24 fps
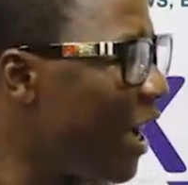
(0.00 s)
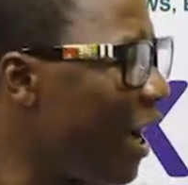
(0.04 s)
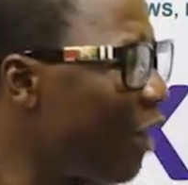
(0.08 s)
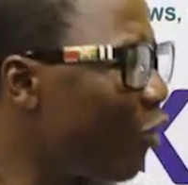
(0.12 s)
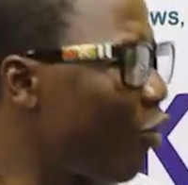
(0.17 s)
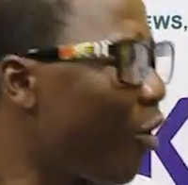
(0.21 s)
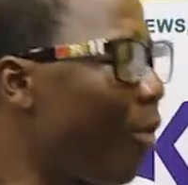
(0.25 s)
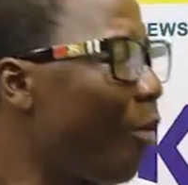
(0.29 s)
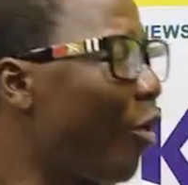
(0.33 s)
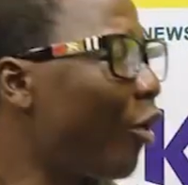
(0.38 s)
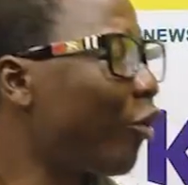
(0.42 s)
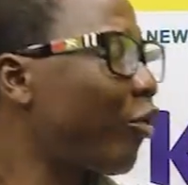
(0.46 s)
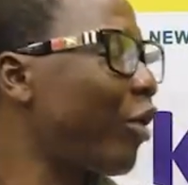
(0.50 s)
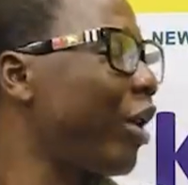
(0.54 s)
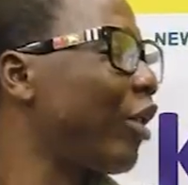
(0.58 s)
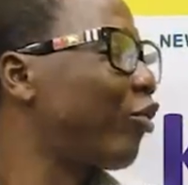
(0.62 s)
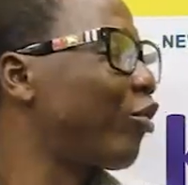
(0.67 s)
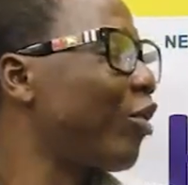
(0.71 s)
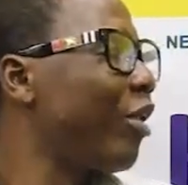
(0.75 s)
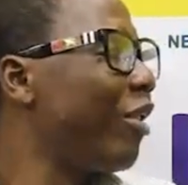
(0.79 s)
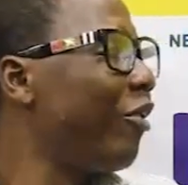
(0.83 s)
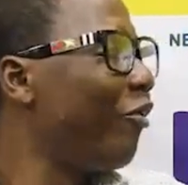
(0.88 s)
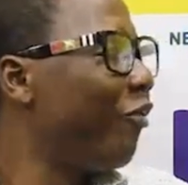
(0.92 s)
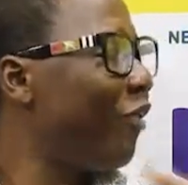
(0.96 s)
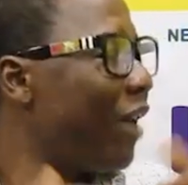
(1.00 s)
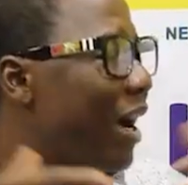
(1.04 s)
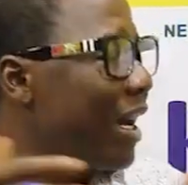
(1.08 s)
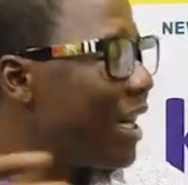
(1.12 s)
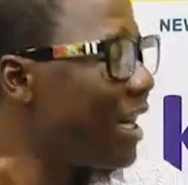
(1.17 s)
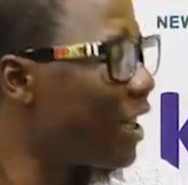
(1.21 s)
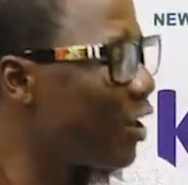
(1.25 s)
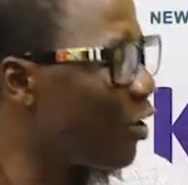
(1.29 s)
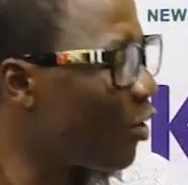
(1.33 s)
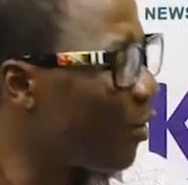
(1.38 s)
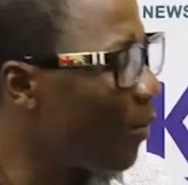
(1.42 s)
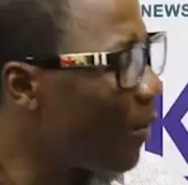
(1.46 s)
So I'm going to the stolen
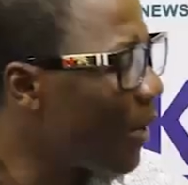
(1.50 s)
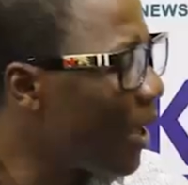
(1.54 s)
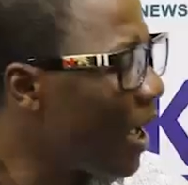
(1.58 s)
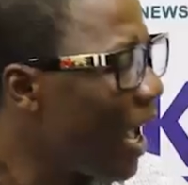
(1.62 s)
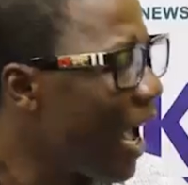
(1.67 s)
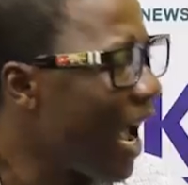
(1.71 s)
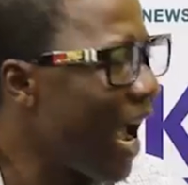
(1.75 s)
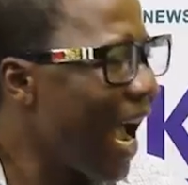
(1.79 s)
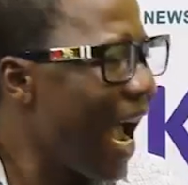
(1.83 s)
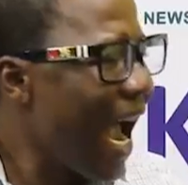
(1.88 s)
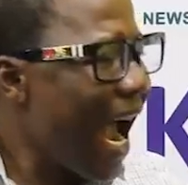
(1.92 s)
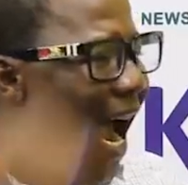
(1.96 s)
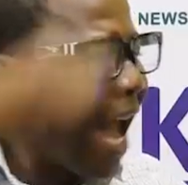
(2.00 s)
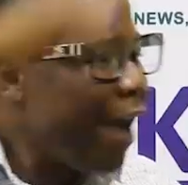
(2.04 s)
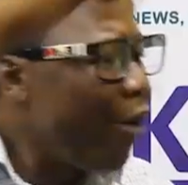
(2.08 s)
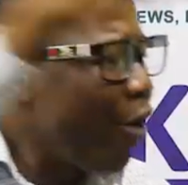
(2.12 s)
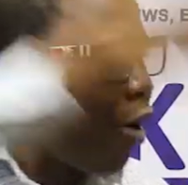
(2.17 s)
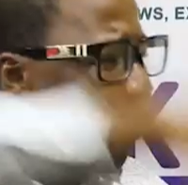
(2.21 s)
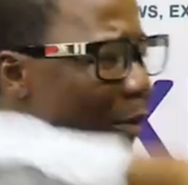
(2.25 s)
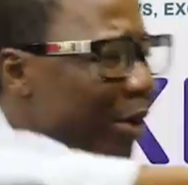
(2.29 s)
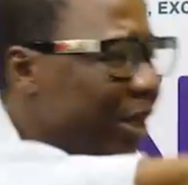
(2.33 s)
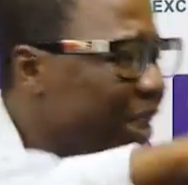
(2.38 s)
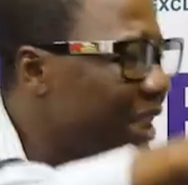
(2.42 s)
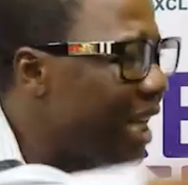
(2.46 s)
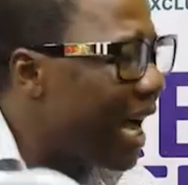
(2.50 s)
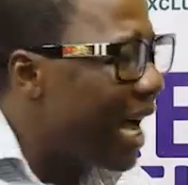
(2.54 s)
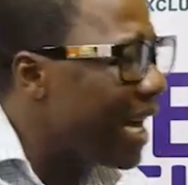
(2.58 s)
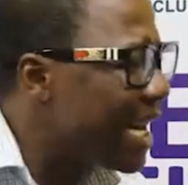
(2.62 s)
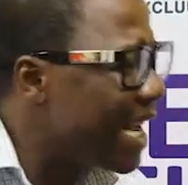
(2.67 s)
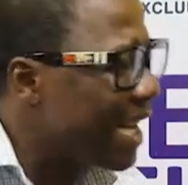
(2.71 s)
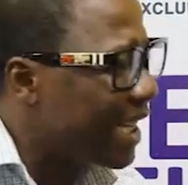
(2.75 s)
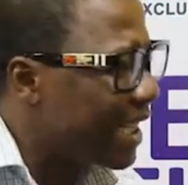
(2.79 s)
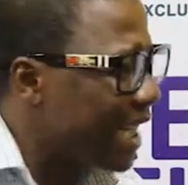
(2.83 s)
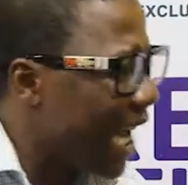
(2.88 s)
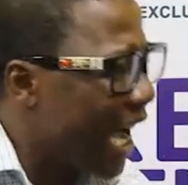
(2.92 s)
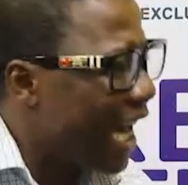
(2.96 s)
verdict. And almost
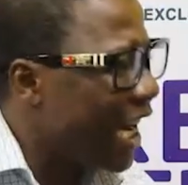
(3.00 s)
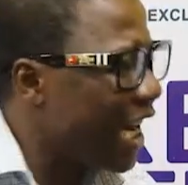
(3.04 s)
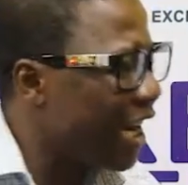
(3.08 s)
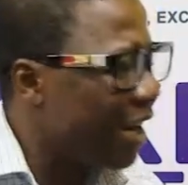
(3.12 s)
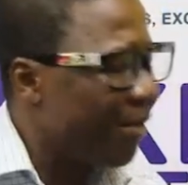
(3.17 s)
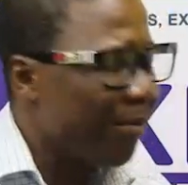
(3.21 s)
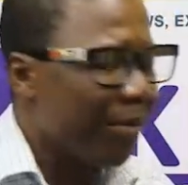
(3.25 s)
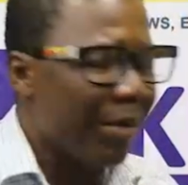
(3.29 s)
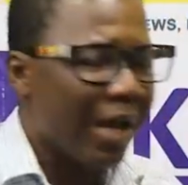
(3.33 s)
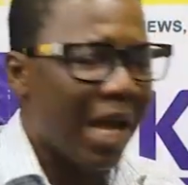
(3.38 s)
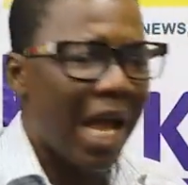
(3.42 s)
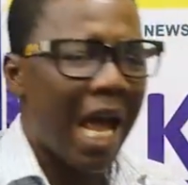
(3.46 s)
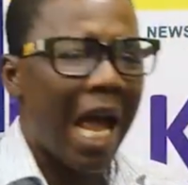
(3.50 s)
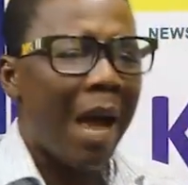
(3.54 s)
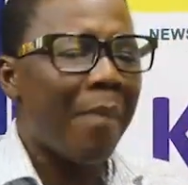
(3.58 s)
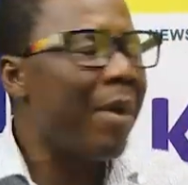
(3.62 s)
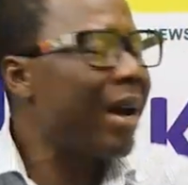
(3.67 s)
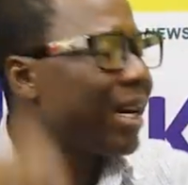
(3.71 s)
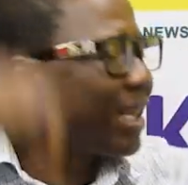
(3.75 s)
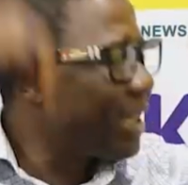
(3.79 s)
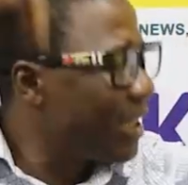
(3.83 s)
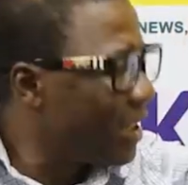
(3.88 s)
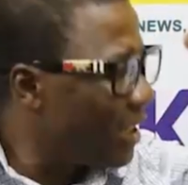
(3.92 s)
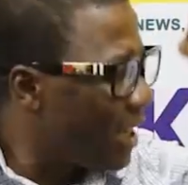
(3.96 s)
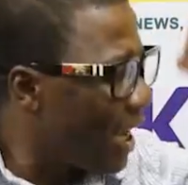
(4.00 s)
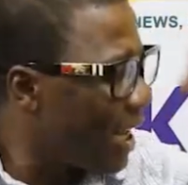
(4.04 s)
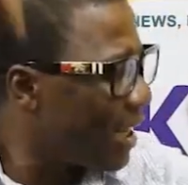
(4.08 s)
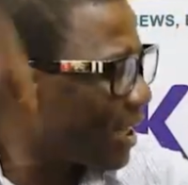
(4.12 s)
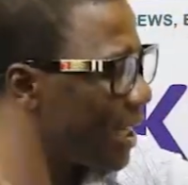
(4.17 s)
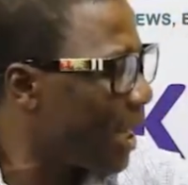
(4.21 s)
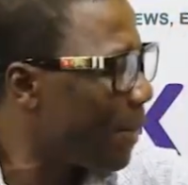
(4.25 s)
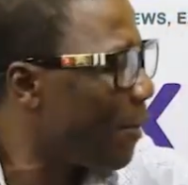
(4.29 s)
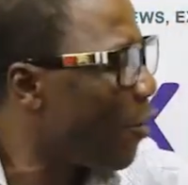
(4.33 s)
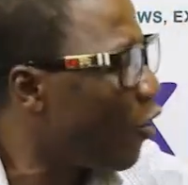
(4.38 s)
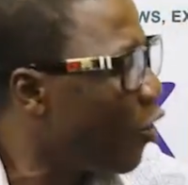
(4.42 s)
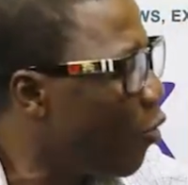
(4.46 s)
Sunday, sadden, a bet
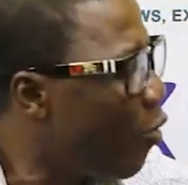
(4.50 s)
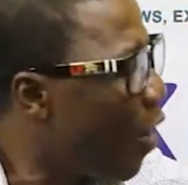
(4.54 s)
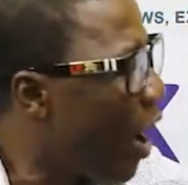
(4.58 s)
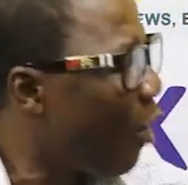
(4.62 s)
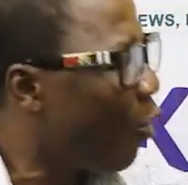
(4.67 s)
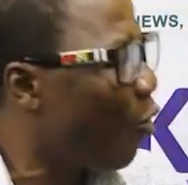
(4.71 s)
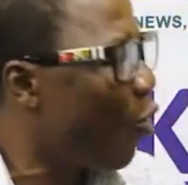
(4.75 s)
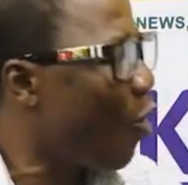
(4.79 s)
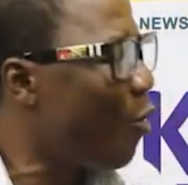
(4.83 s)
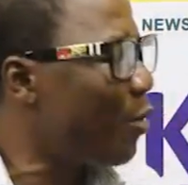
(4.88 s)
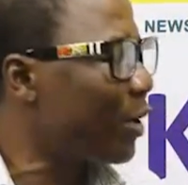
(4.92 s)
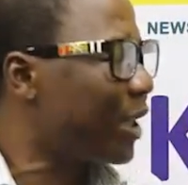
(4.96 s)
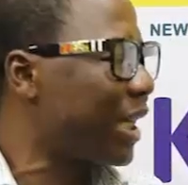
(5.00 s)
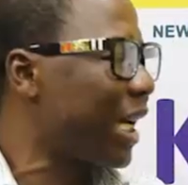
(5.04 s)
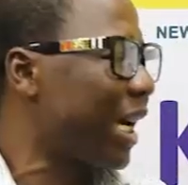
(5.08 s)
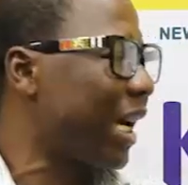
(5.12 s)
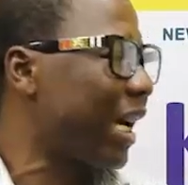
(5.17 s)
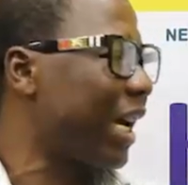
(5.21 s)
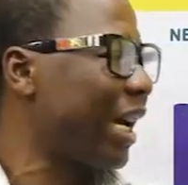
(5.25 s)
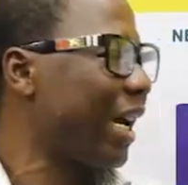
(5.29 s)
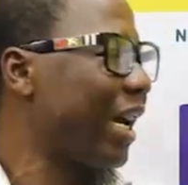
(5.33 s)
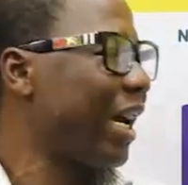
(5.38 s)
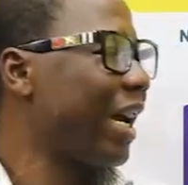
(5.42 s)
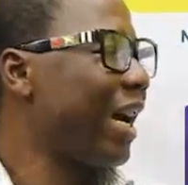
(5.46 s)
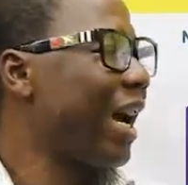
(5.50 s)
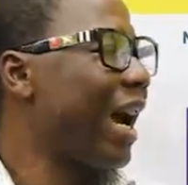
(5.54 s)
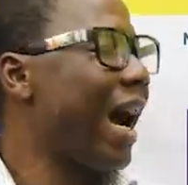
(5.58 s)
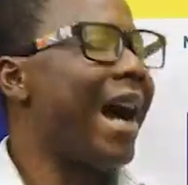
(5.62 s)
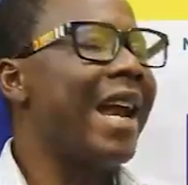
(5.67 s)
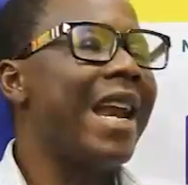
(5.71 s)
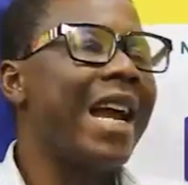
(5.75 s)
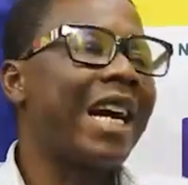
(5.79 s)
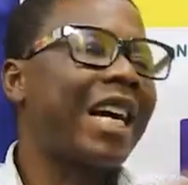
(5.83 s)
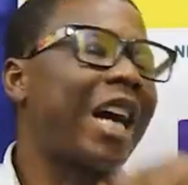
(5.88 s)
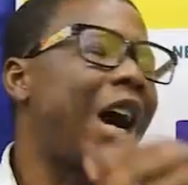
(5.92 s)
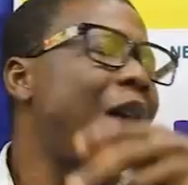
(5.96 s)
Yantam Addo Family come say,
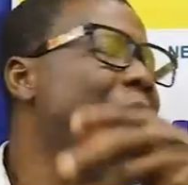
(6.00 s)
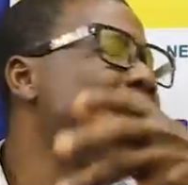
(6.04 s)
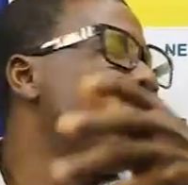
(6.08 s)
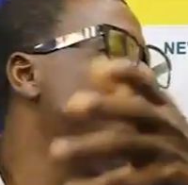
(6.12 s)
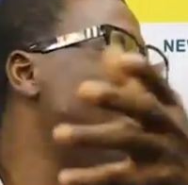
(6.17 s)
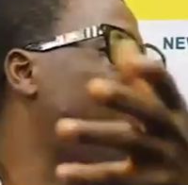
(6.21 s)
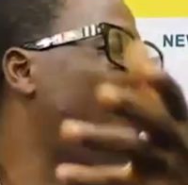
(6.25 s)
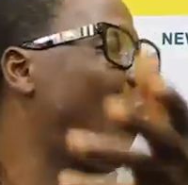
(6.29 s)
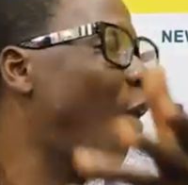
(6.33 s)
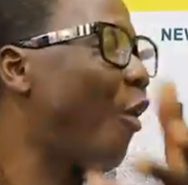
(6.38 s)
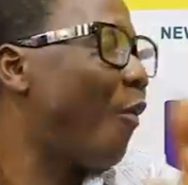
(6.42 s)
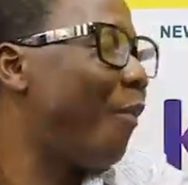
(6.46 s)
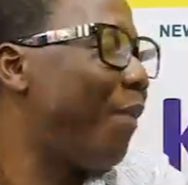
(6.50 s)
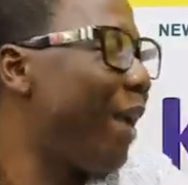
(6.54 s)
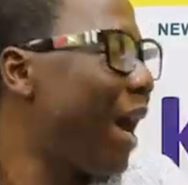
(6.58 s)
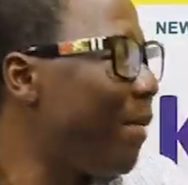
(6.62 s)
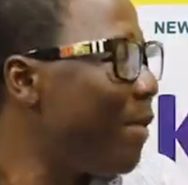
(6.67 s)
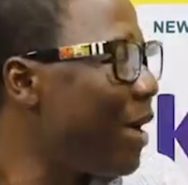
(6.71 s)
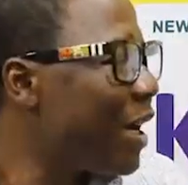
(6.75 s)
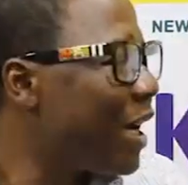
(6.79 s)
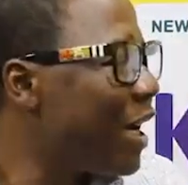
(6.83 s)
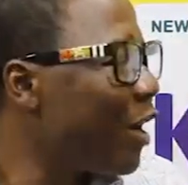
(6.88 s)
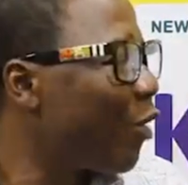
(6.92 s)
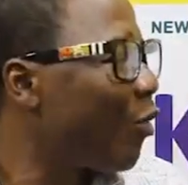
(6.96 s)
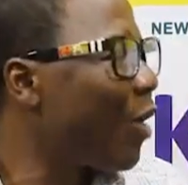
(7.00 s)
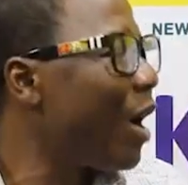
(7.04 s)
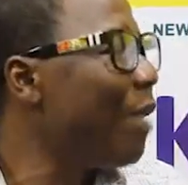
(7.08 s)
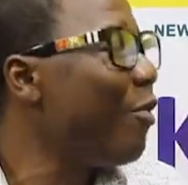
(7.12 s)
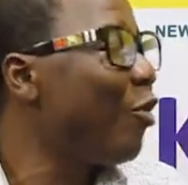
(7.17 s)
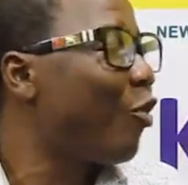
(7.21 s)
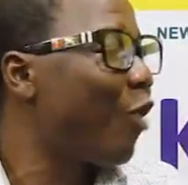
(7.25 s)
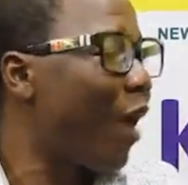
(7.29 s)
and I come here call parliament, they quite be